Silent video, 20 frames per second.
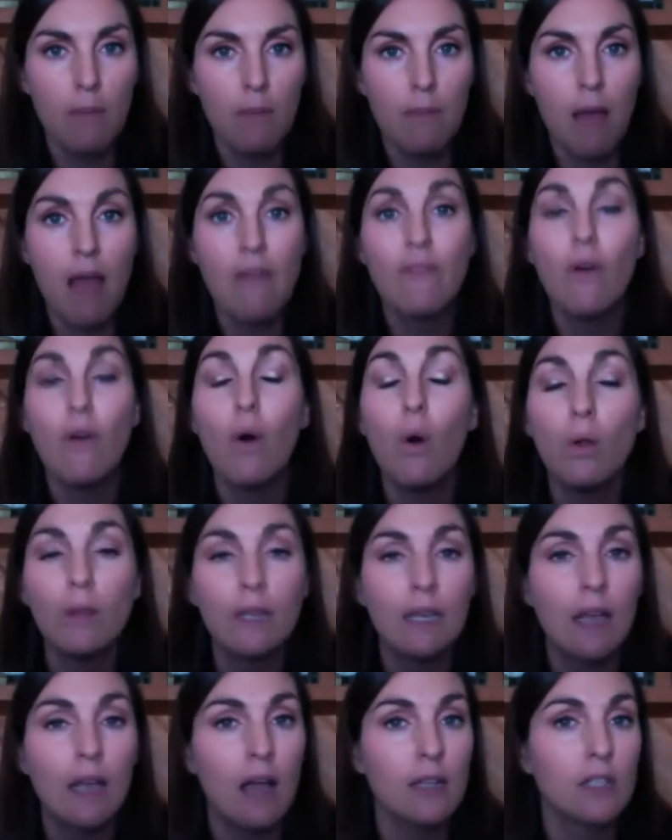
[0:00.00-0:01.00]
I've only
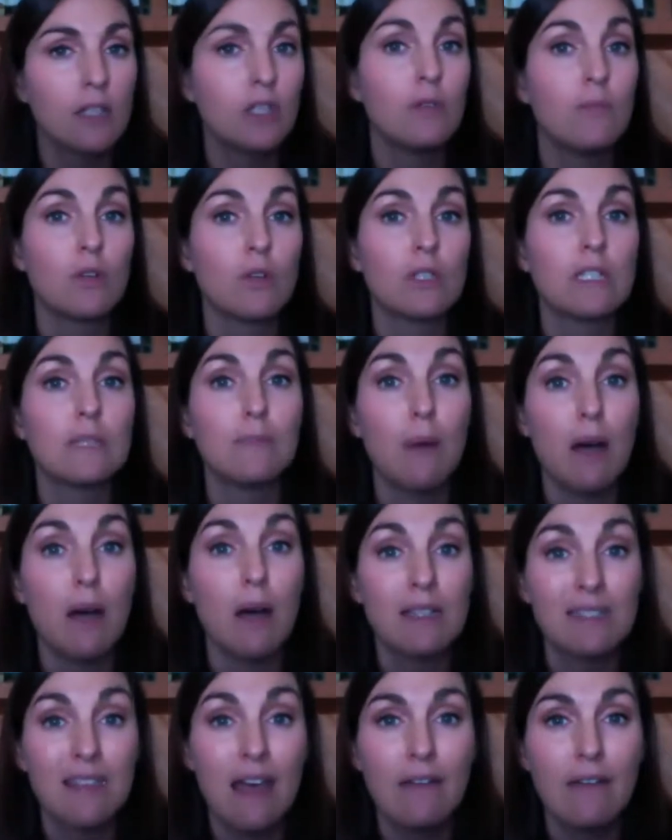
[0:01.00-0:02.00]
got 2 more
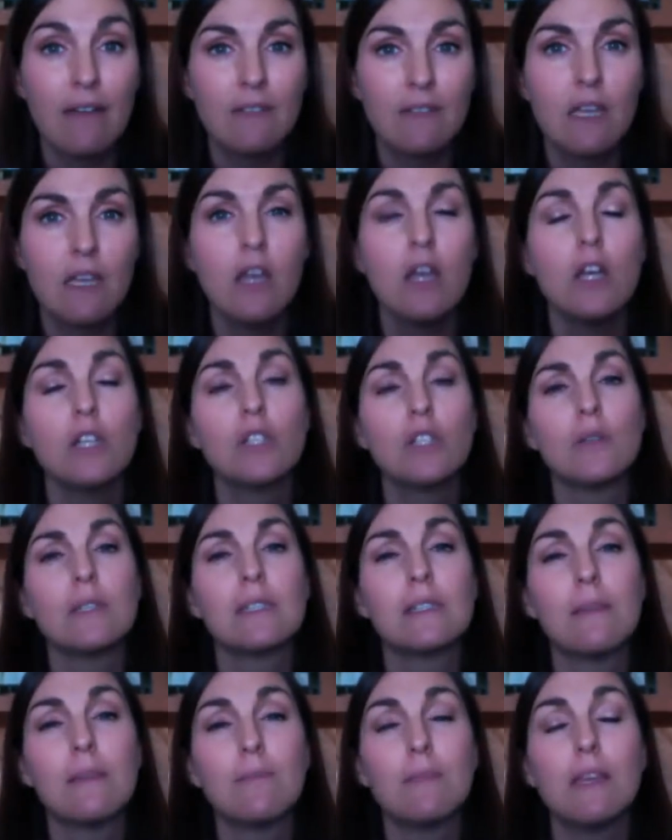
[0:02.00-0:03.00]
spots left, so it's
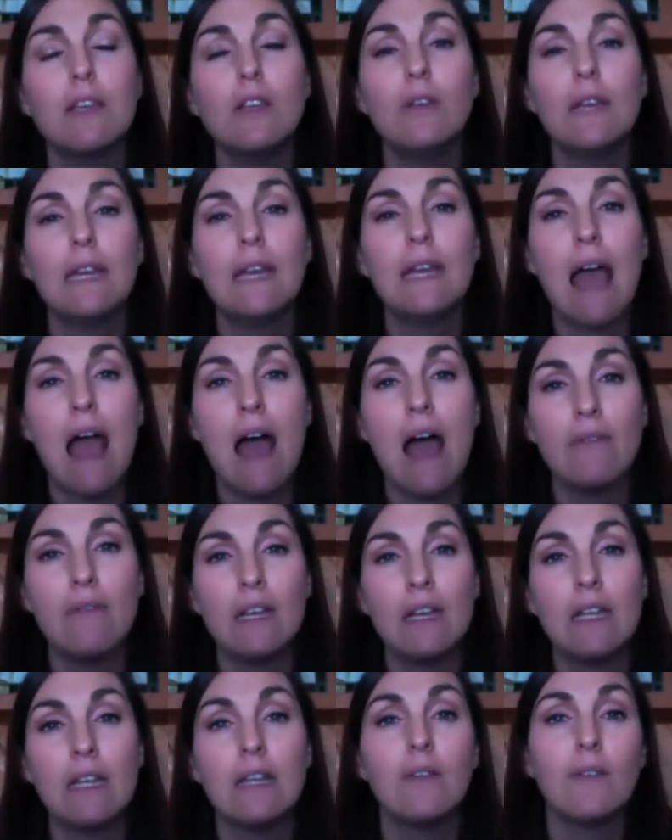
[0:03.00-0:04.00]
something you need to have an
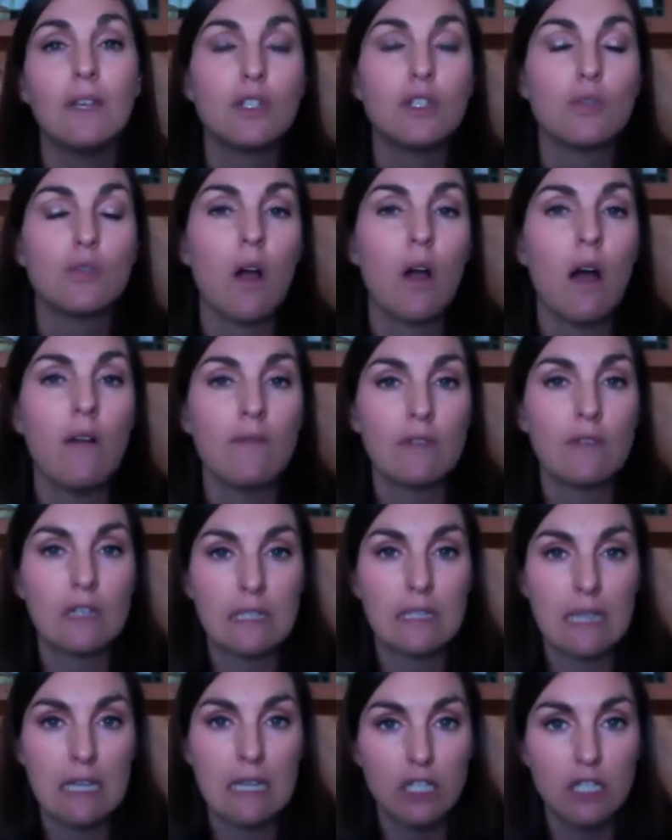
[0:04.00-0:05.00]
individual
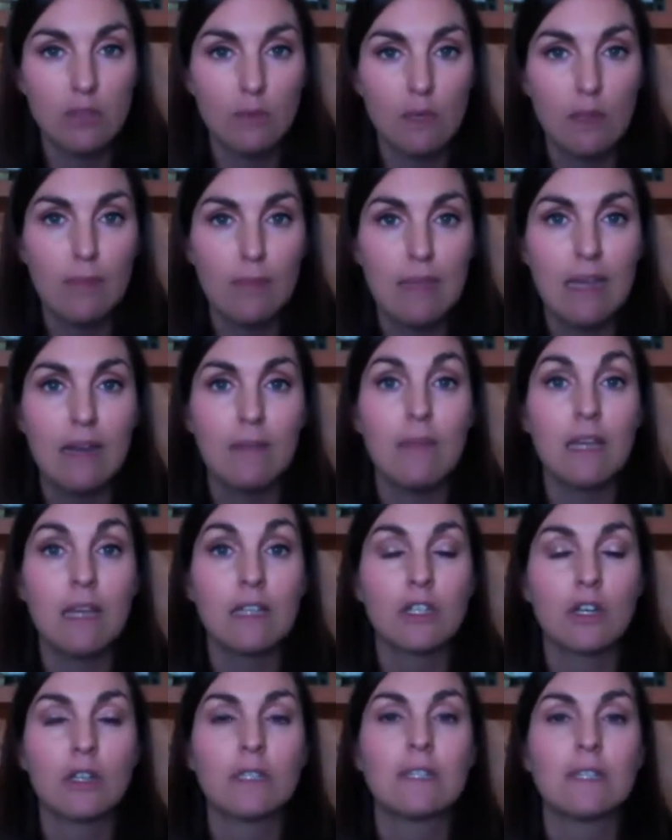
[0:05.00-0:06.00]
conversation with me to make
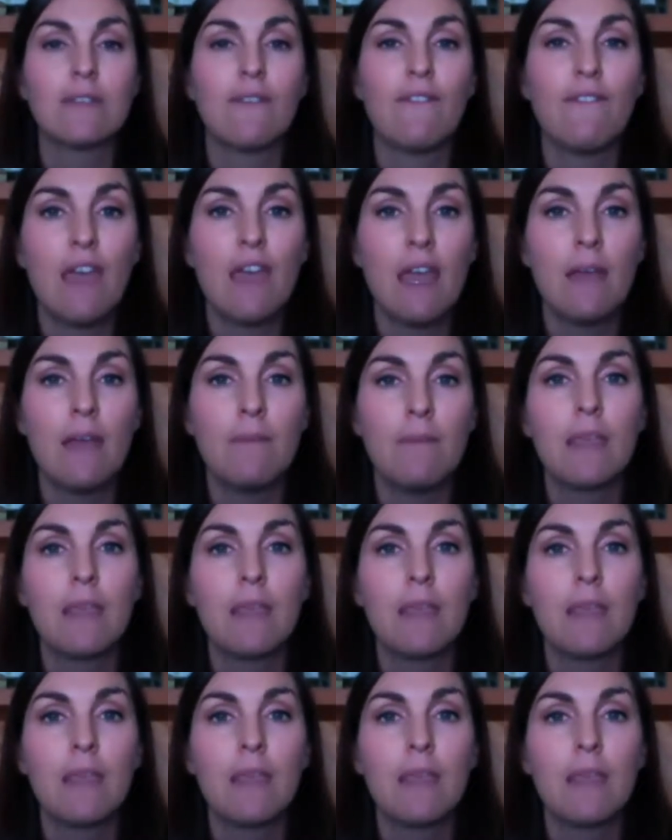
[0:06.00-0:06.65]
sure it's a fit.